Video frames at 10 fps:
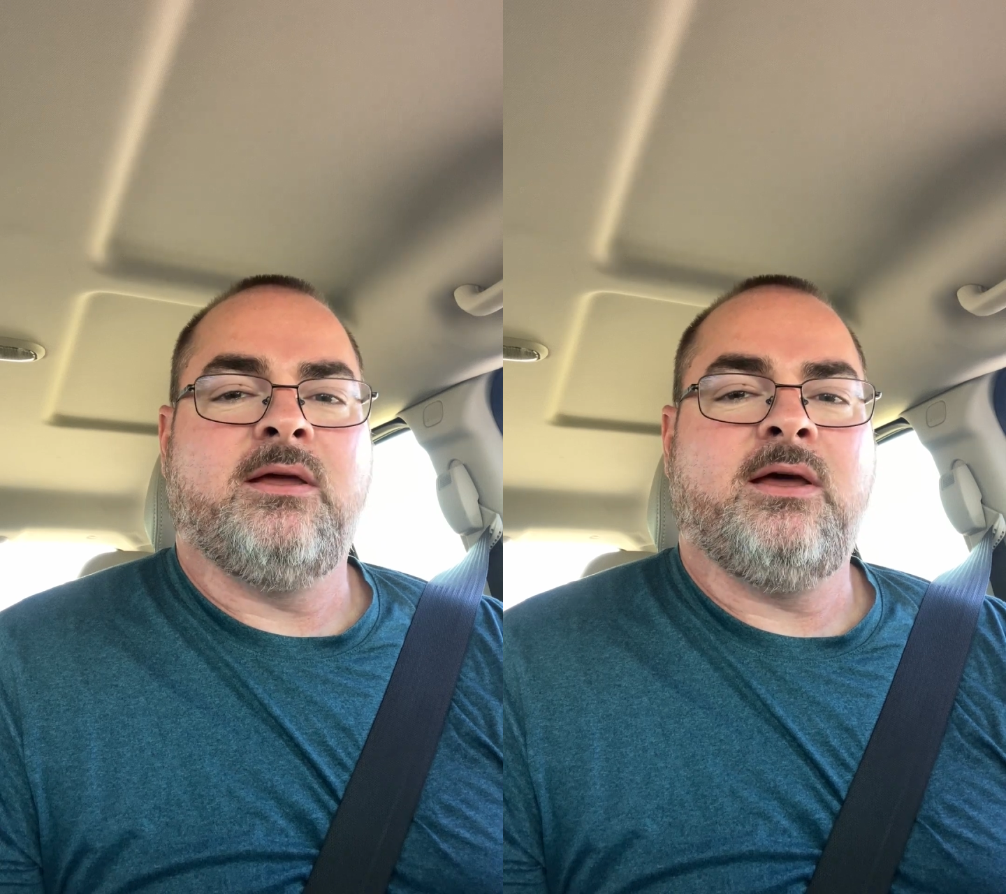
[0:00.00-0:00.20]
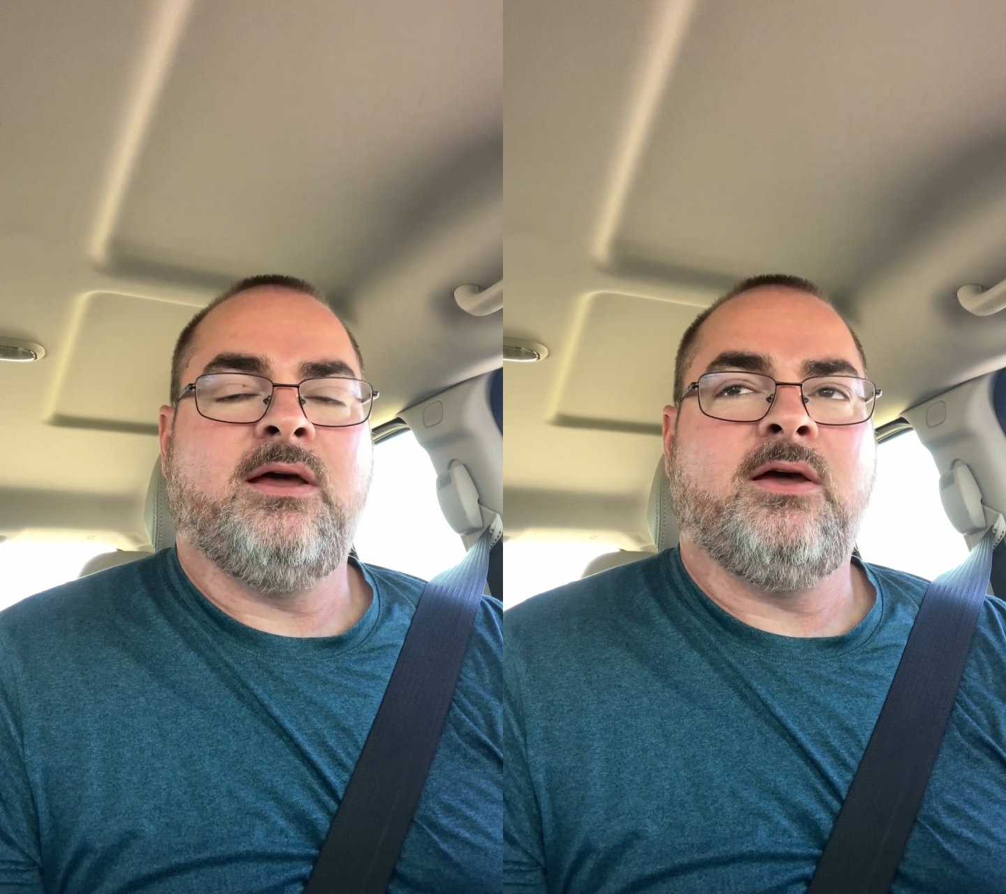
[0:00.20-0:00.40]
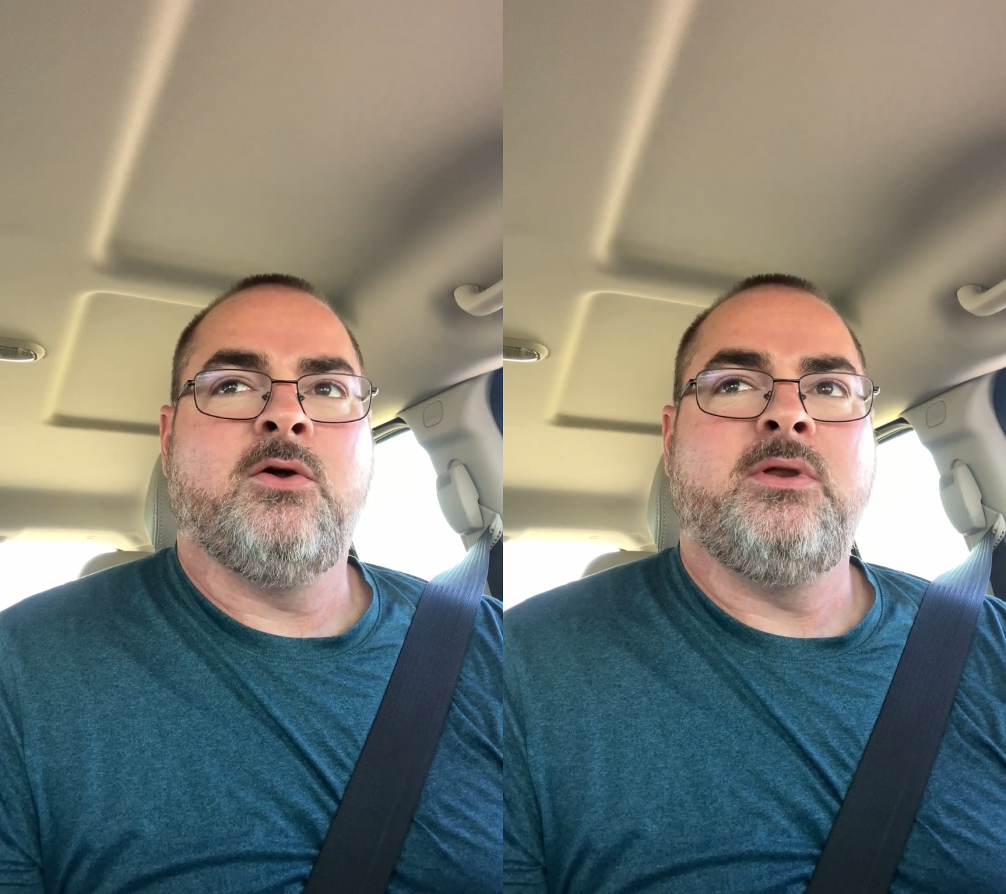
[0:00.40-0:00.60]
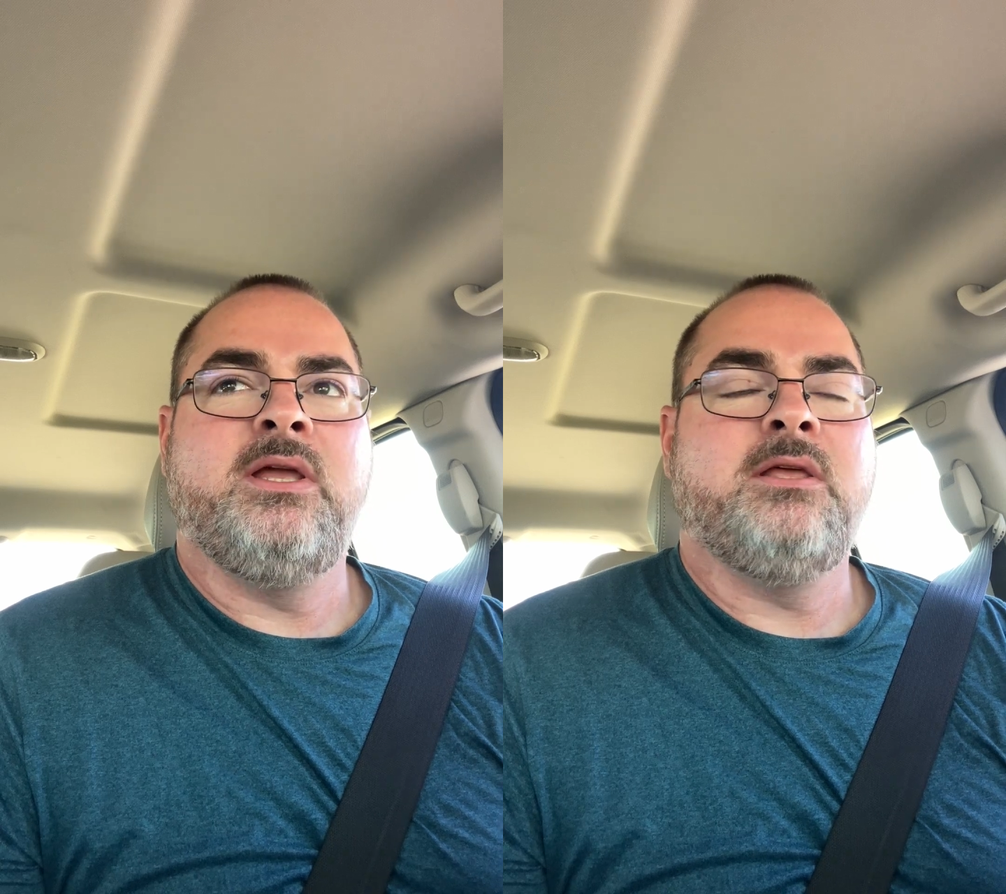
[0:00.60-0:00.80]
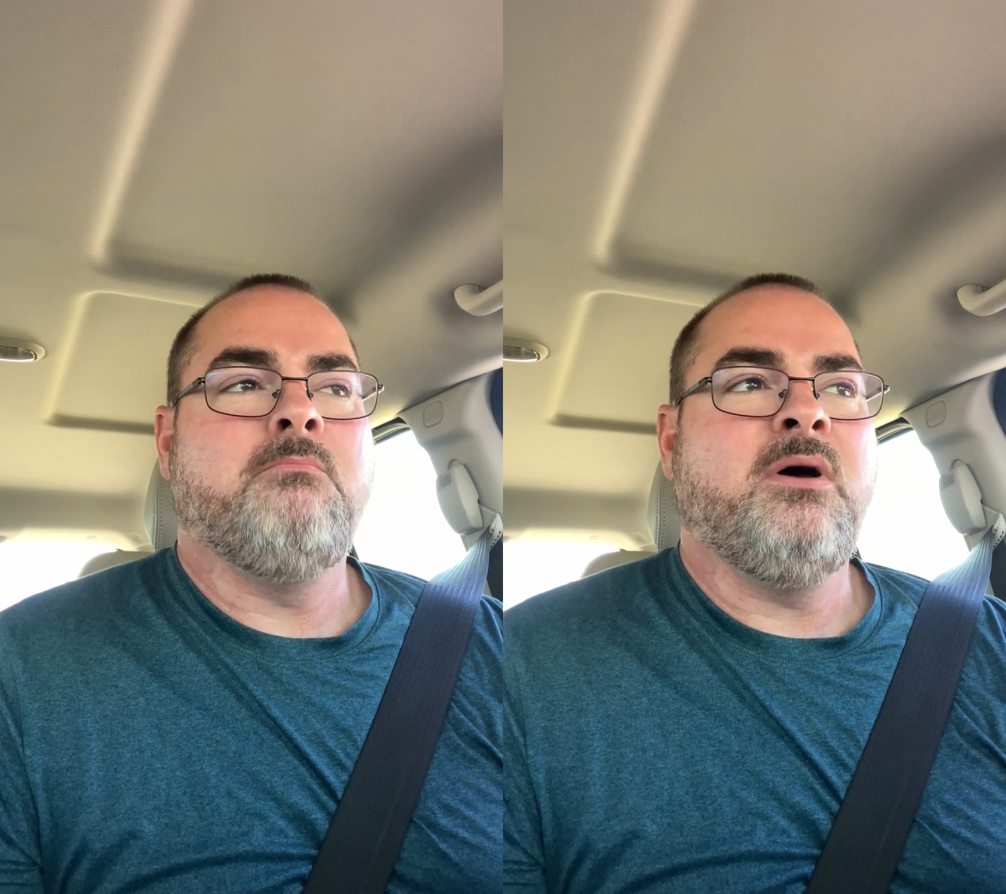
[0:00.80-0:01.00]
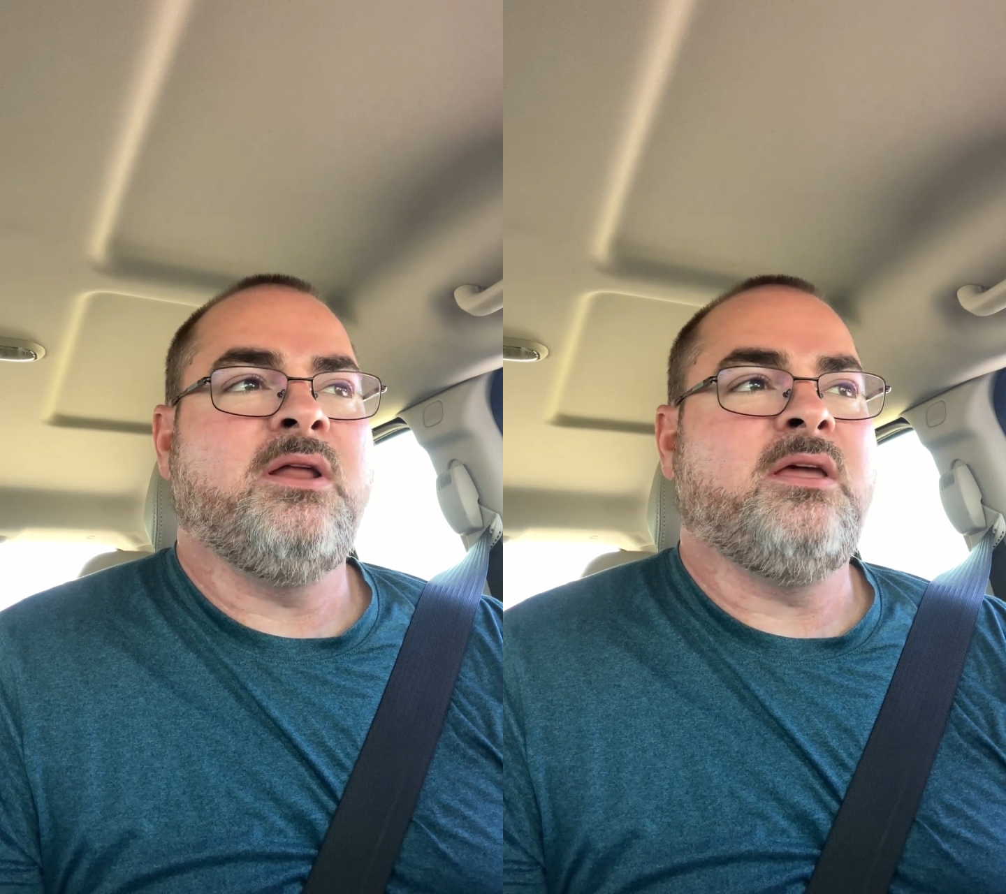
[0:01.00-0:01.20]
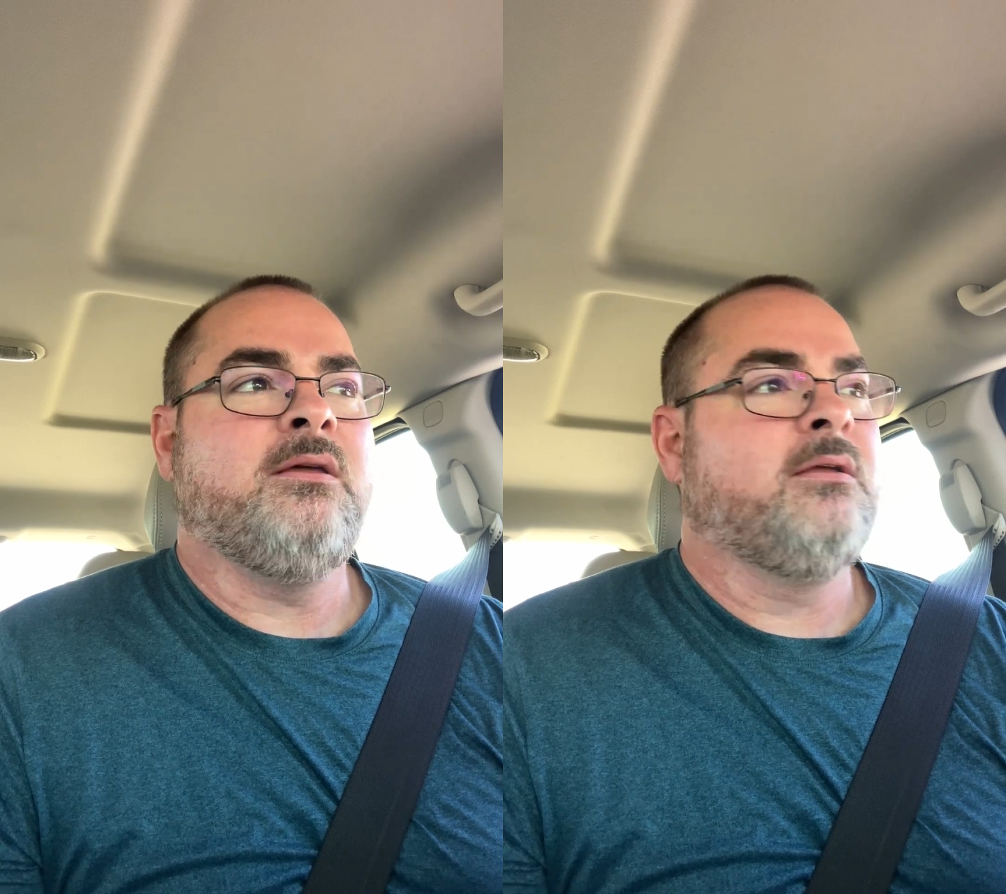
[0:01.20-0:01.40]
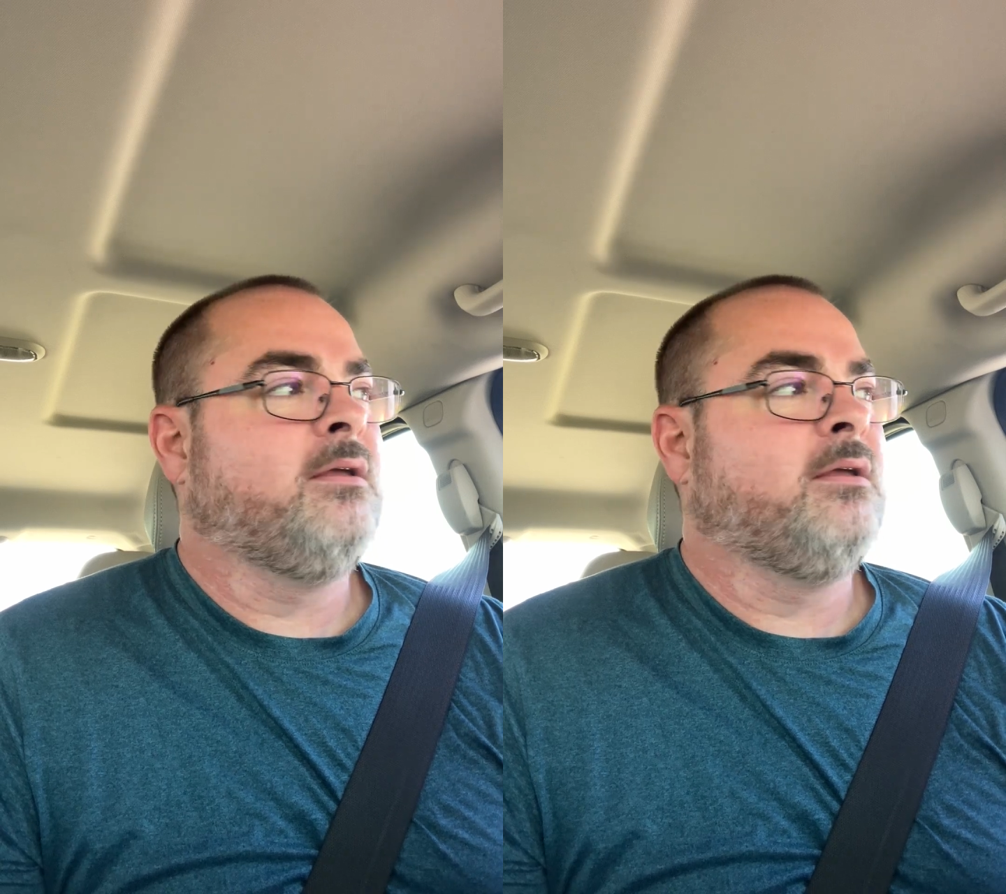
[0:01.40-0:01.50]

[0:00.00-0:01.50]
who needed money.